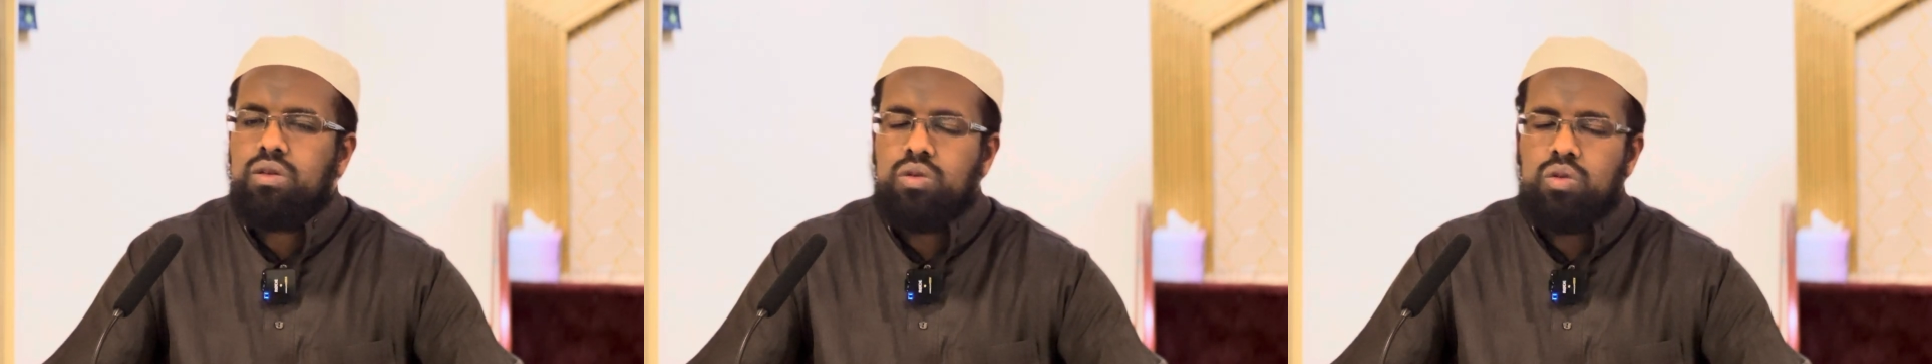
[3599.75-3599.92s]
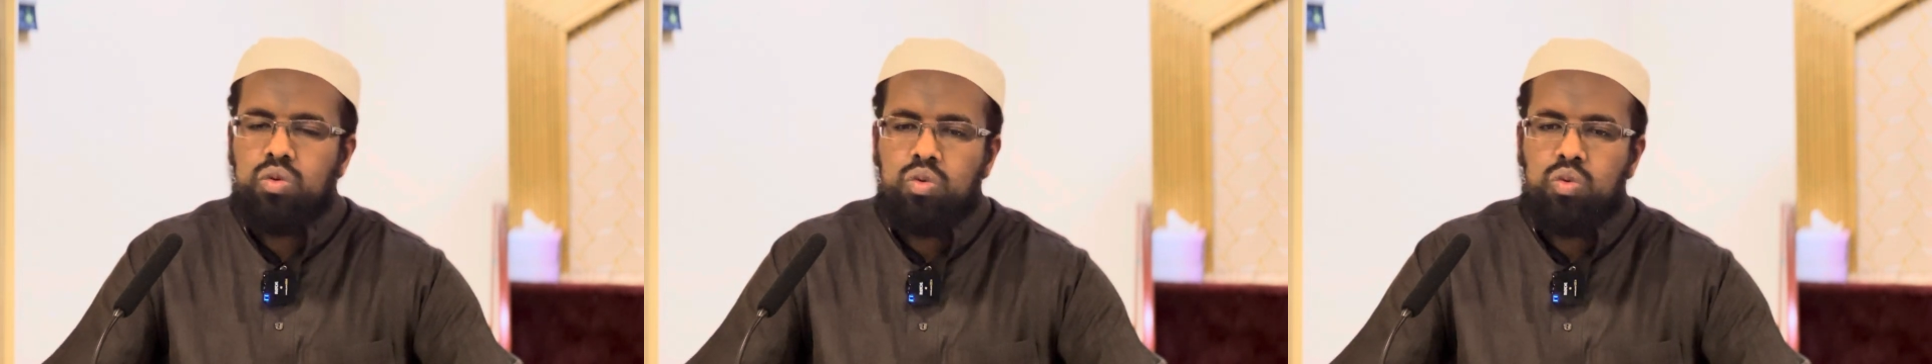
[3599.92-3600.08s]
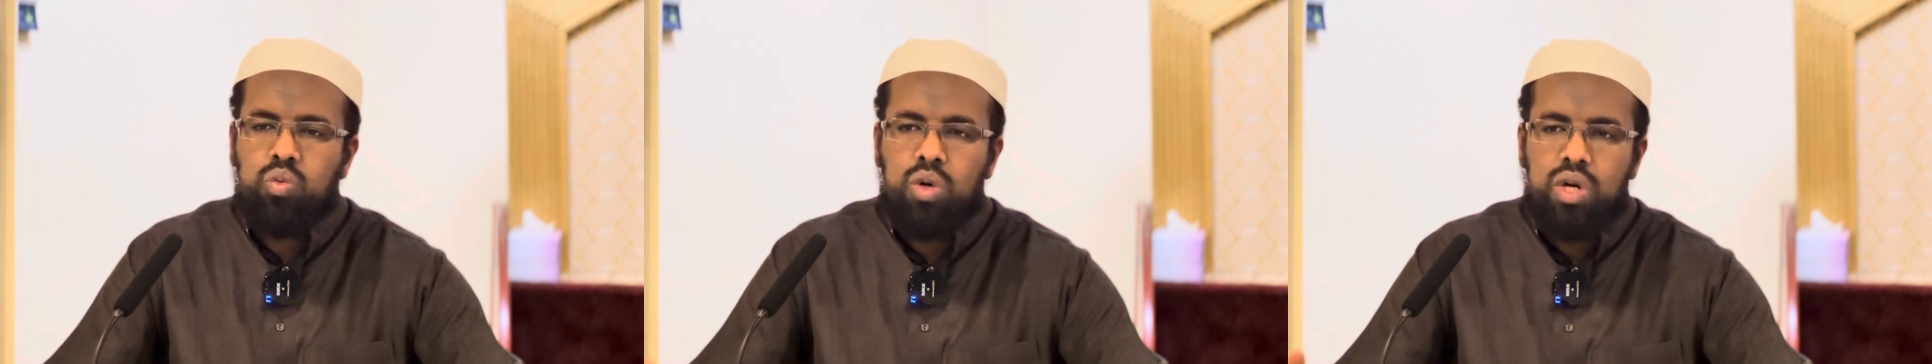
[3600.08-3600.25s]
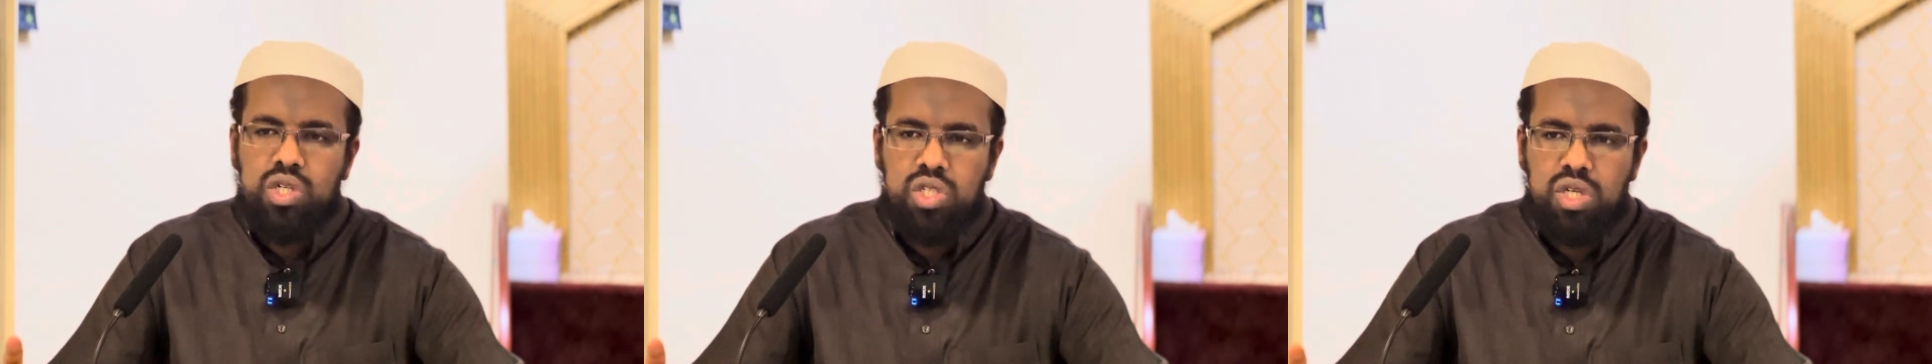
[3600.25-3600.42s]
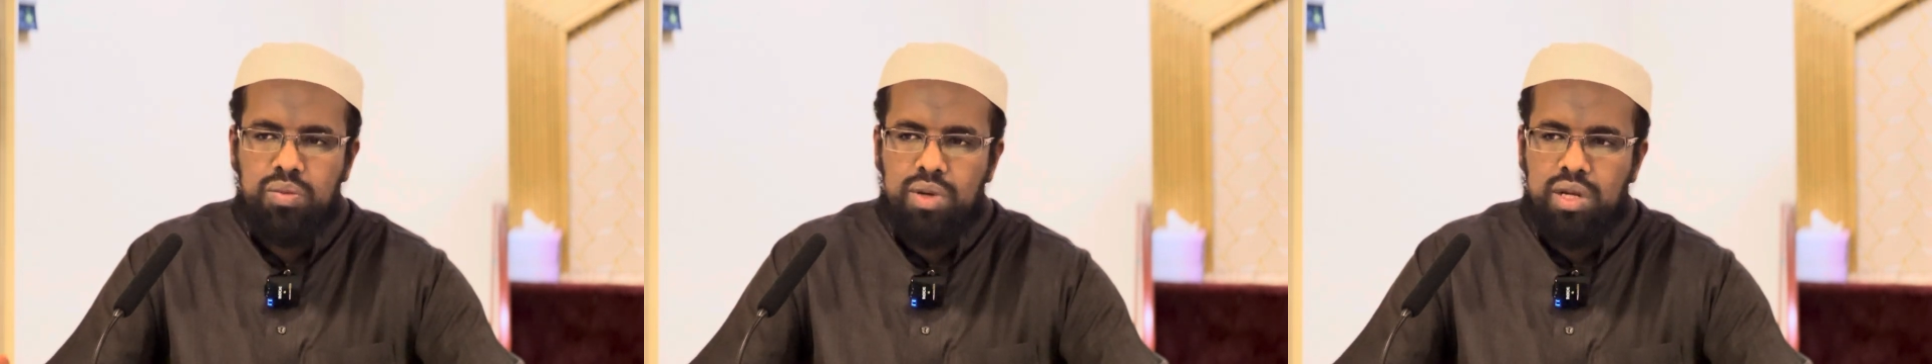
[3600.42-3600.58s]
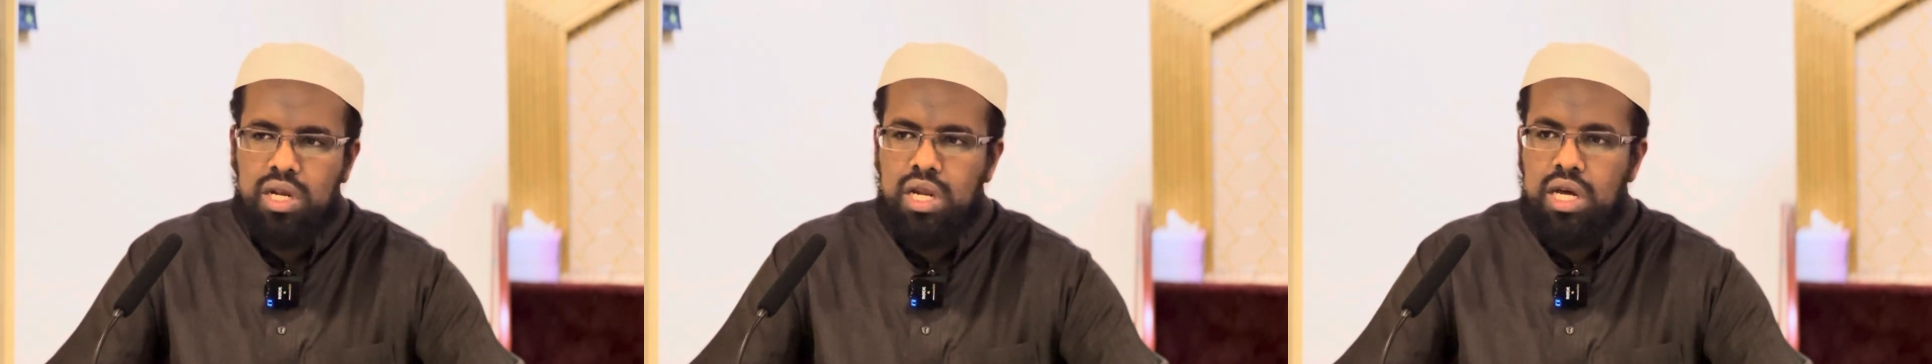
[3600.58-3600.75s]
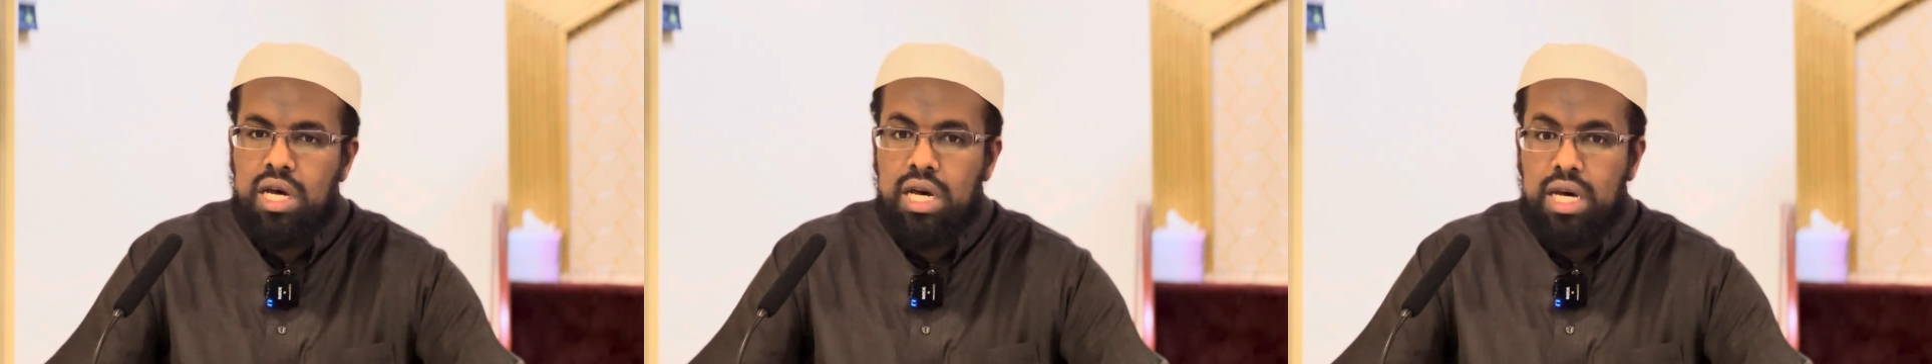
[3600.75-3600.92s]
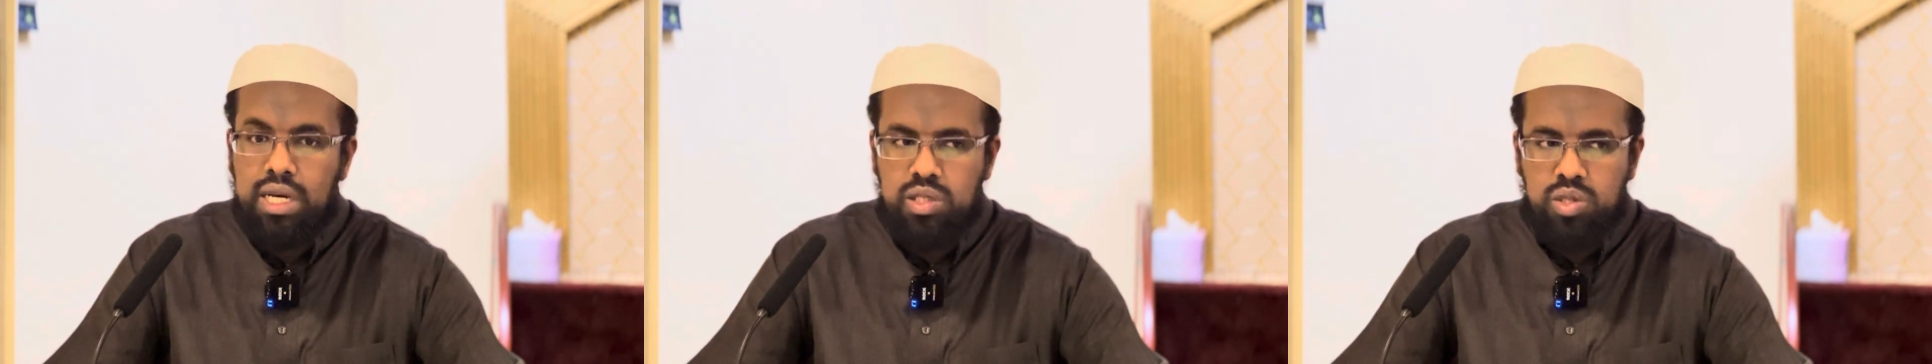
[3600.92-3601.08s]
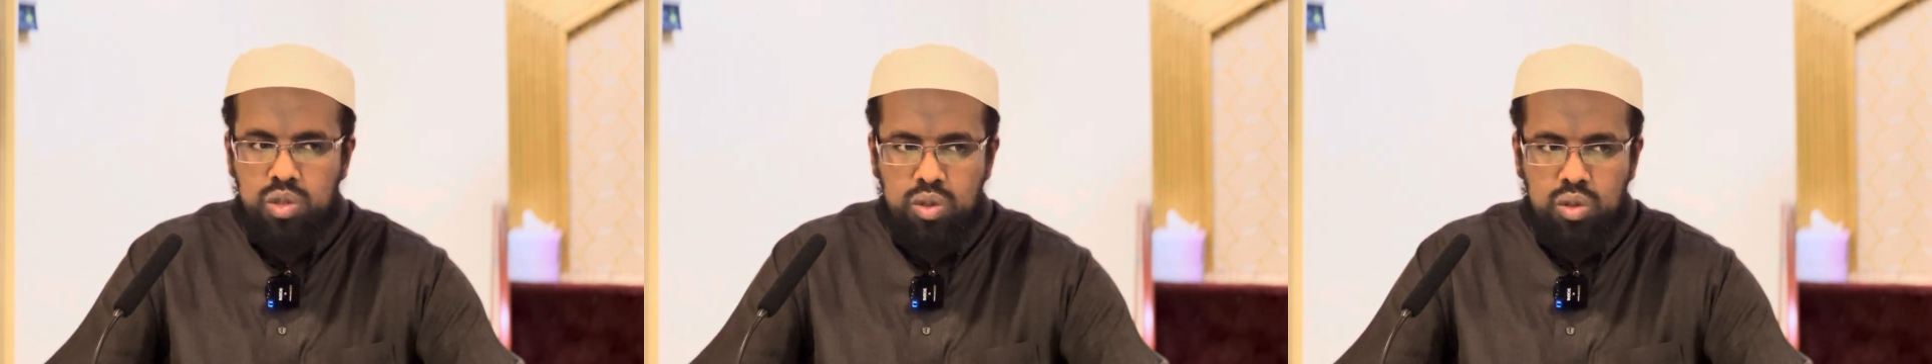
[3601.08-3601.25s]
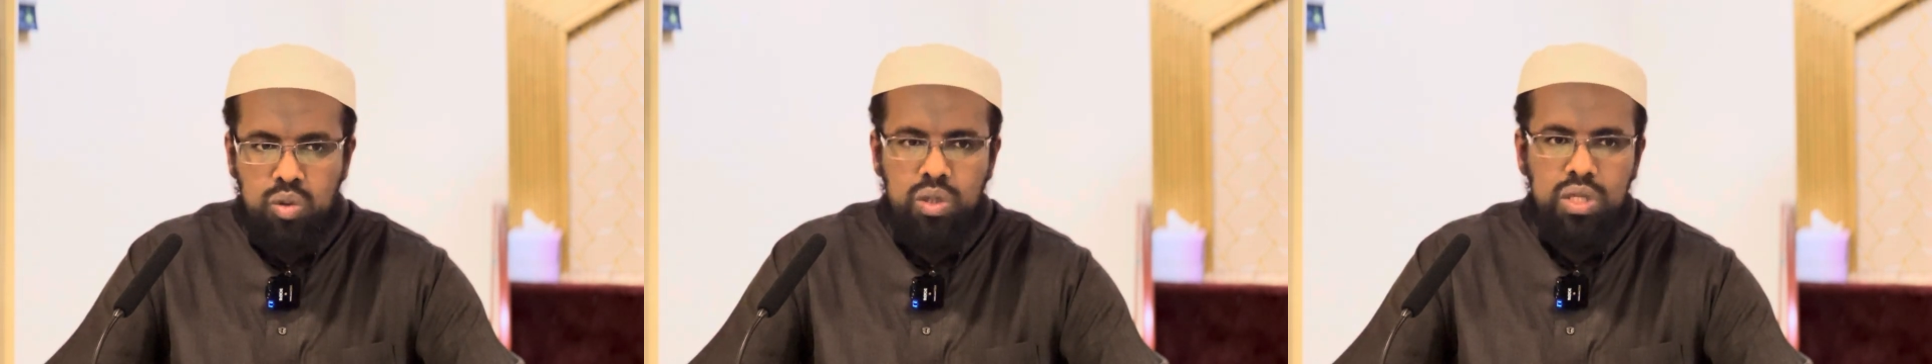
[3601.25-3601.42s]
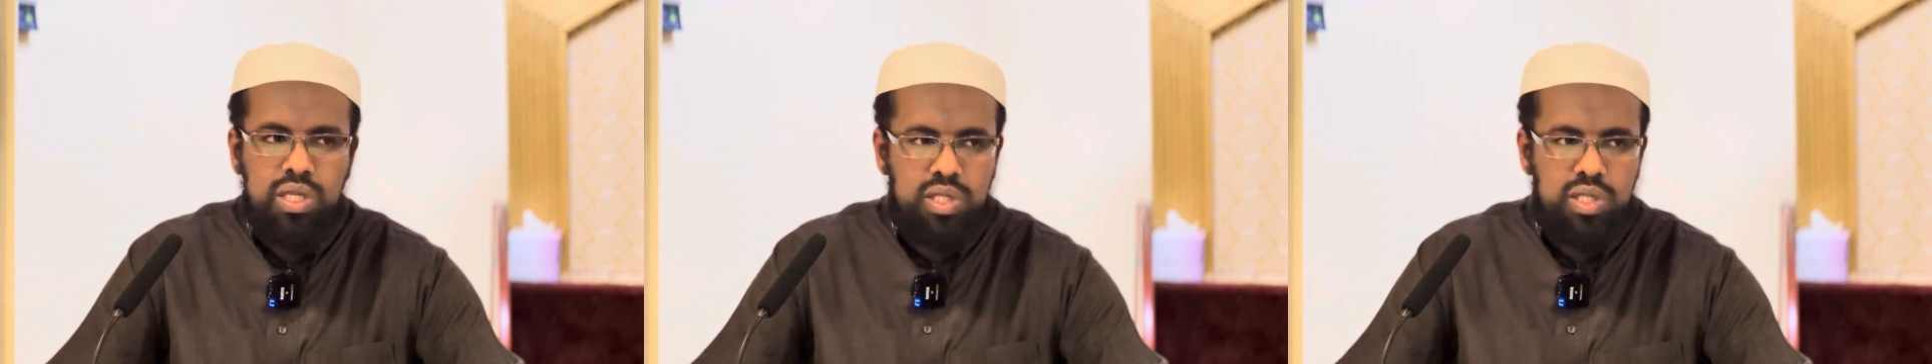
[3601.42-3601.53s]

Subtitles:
you worship Allah as though